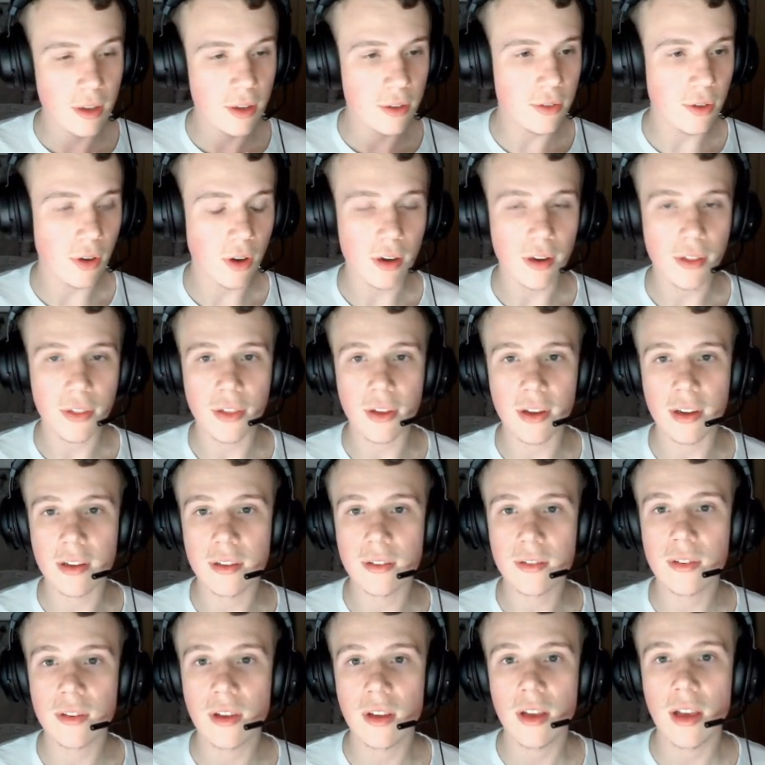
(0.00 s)
side of
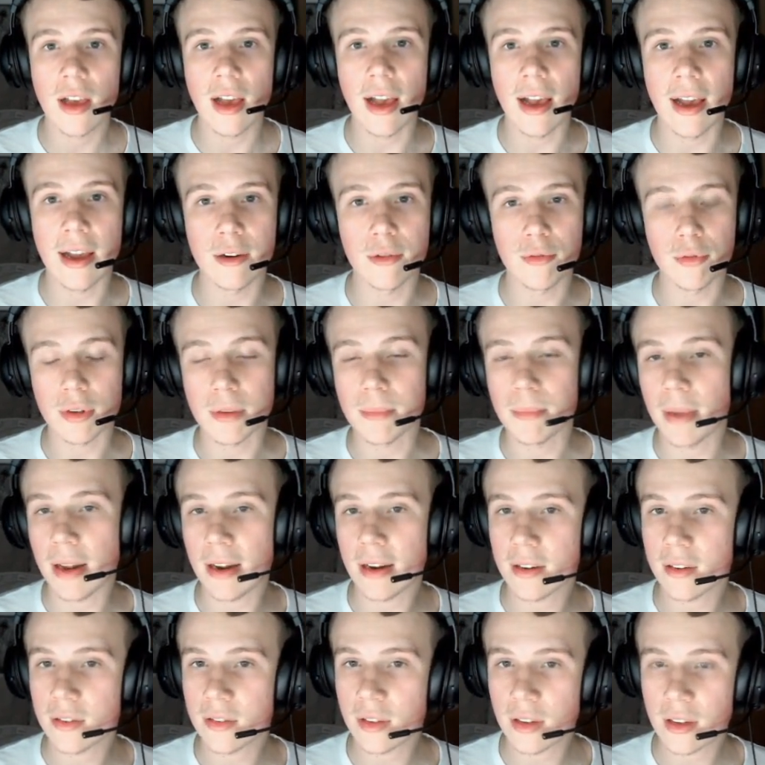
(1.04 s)
things and
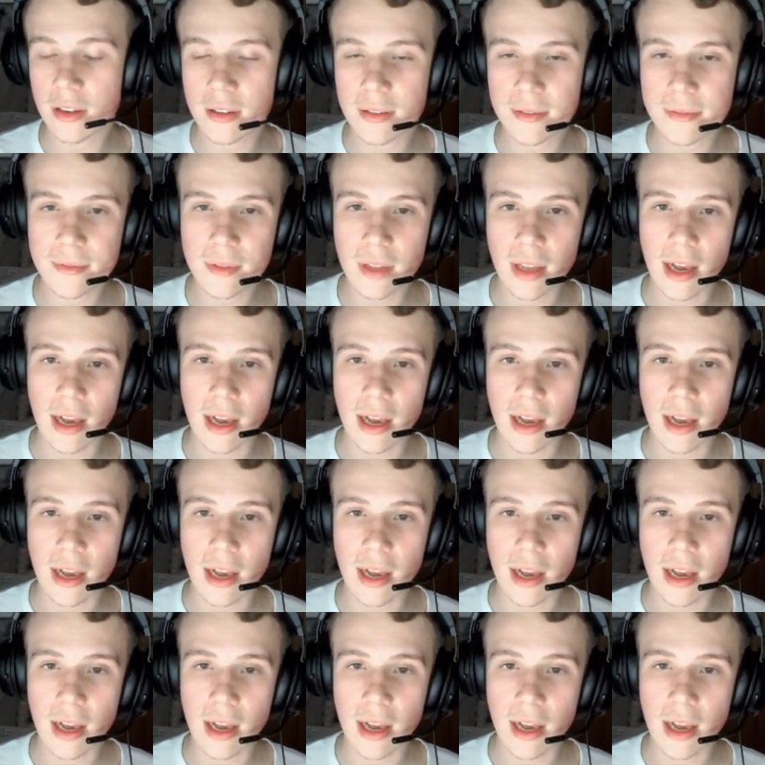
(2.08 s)
rebalancing.